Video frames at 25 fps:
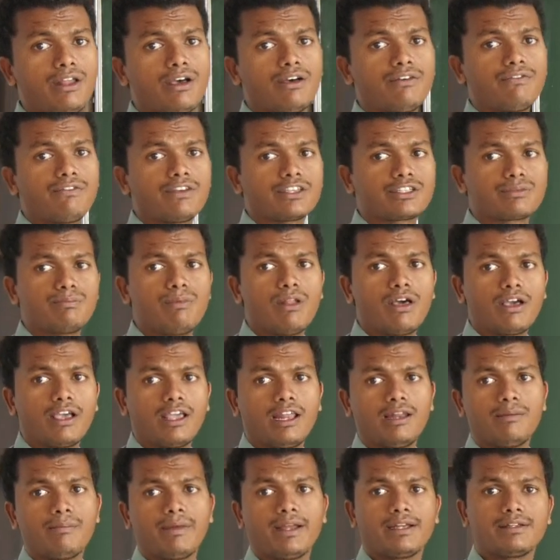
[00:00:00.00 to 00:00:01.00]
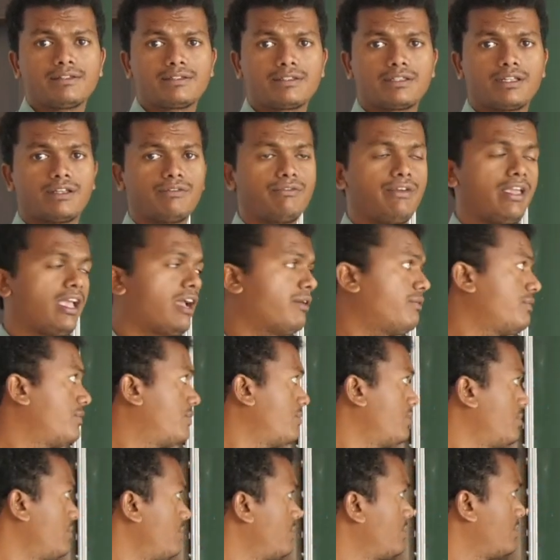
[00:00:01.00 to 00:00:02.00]
of S block elements we have
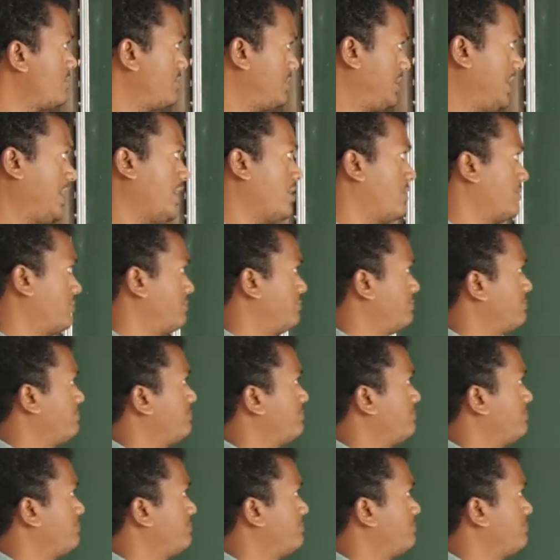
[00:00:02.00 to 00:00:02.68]
to see now.